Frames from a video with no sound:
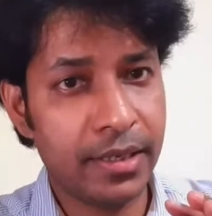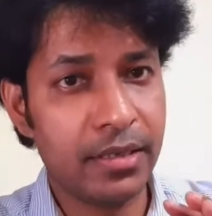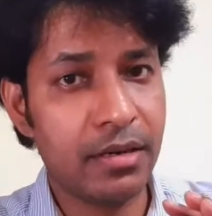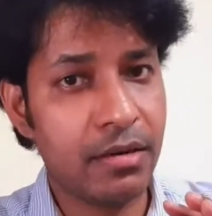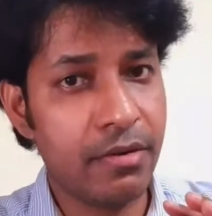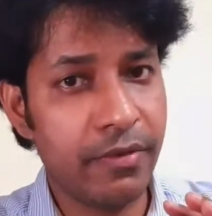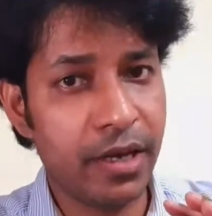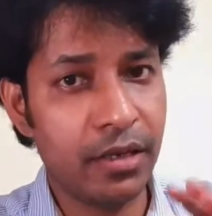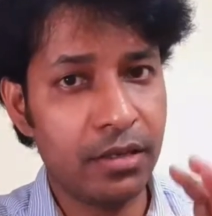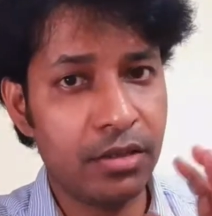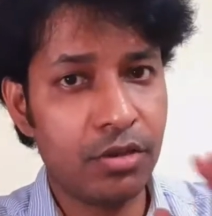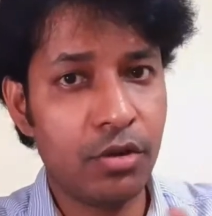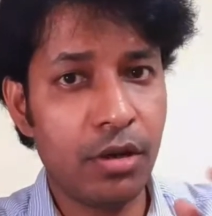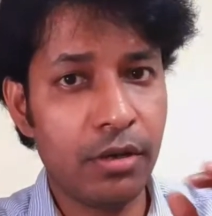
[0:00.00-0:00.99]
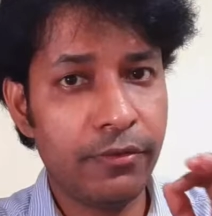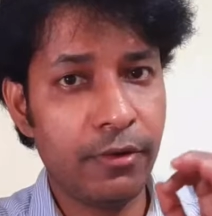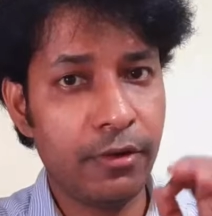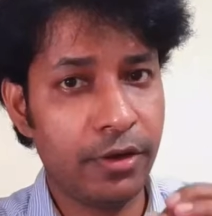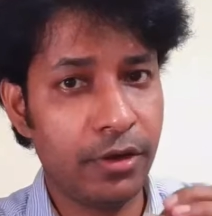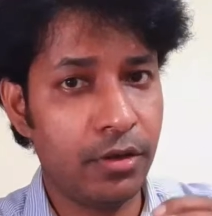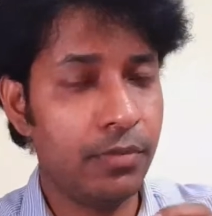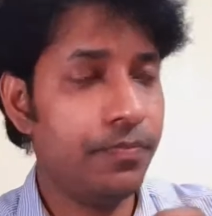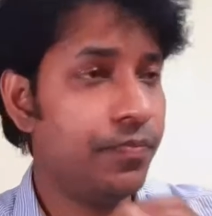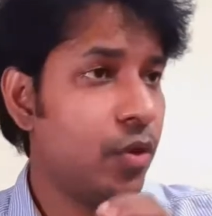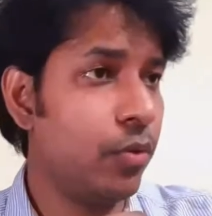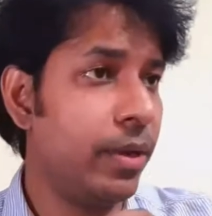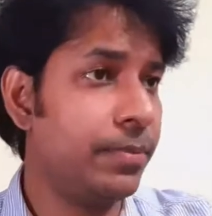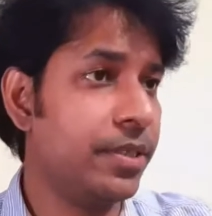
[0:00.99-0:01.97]
certificate installed for your
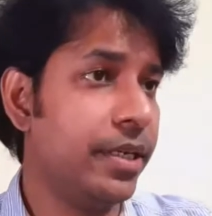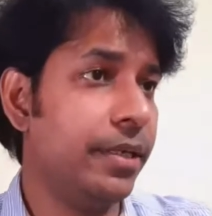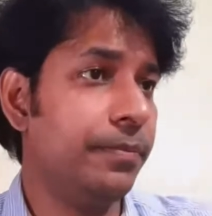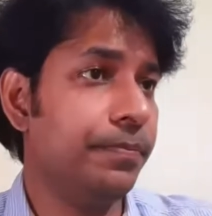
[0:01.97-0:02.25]
website.